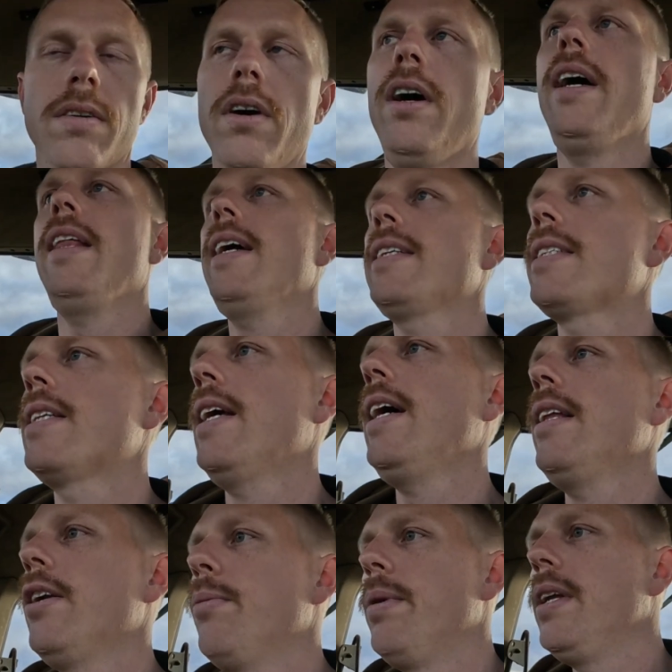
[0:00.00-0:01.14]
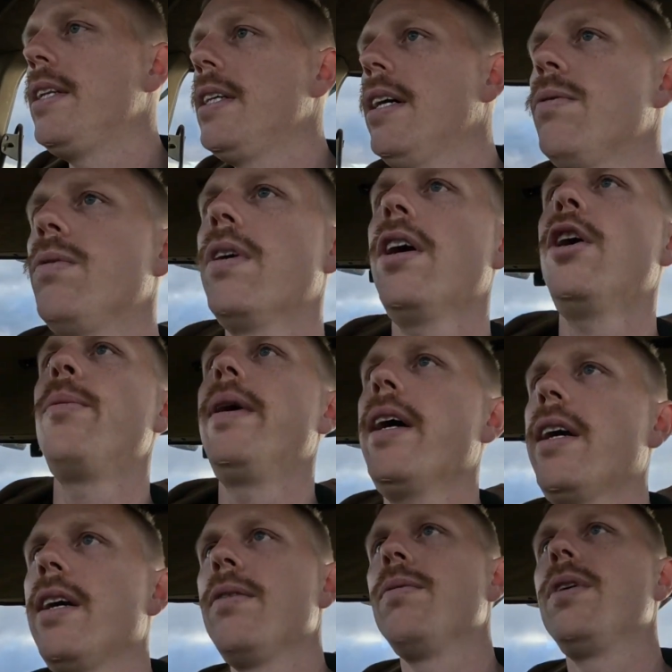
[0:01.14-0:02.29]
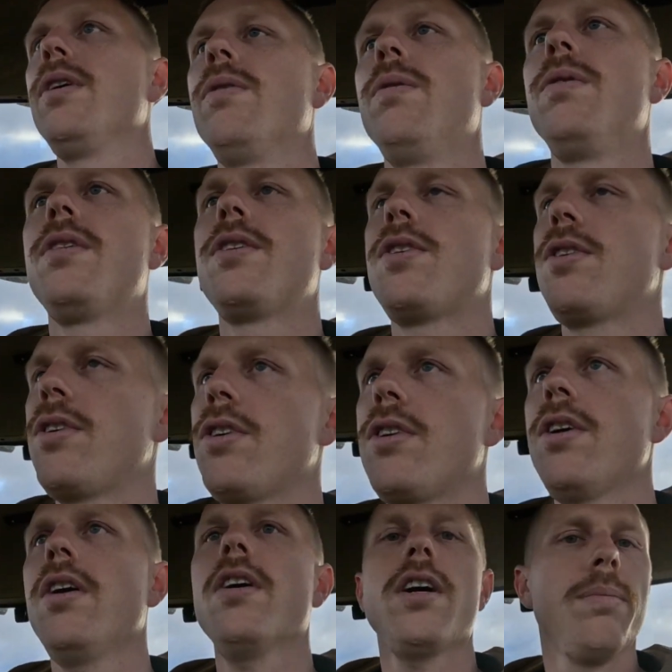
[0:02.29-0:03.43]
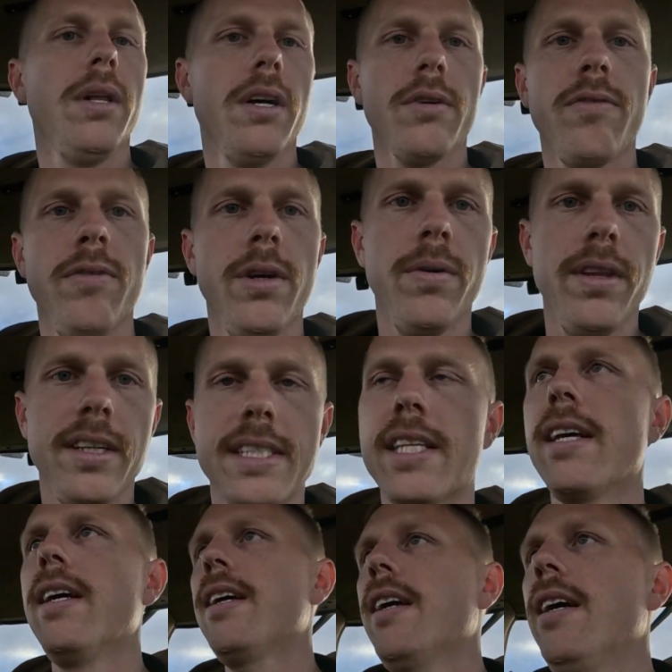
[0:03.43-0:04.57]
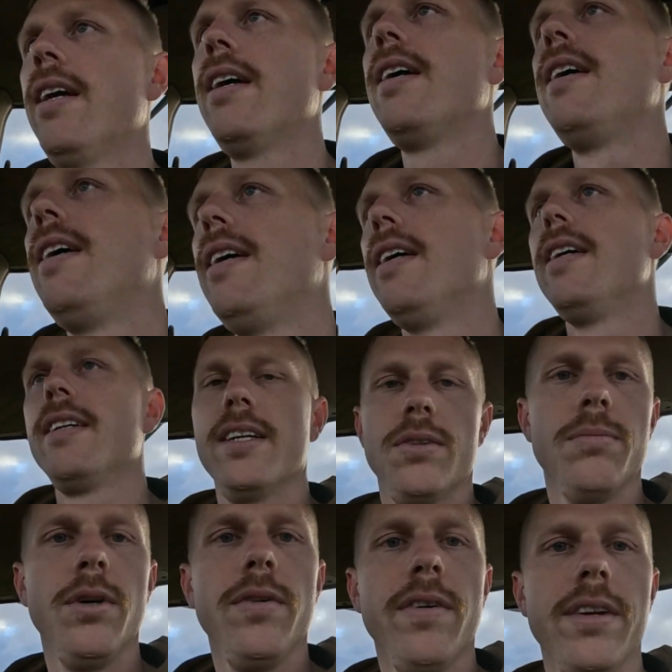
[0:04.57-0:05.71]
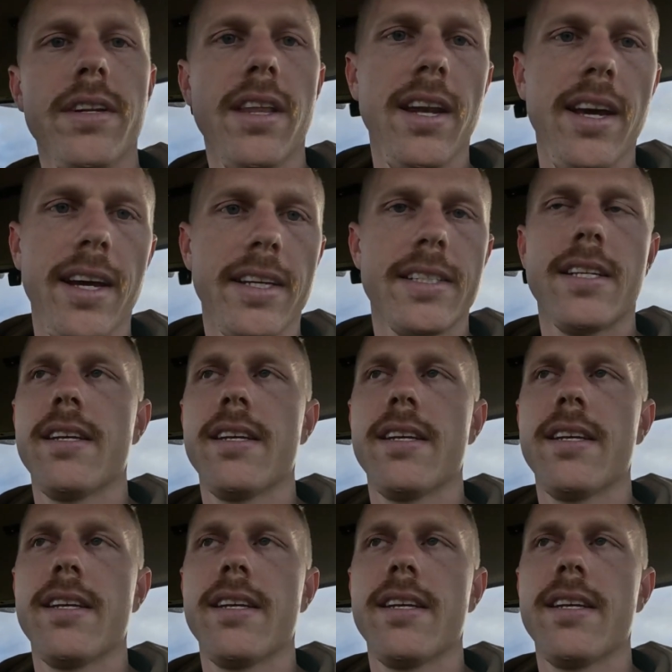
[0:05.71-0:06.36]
Alright, that's that little bit done. We'll go back and we'll chock-a-block fill this thing, and we'll move on to the next.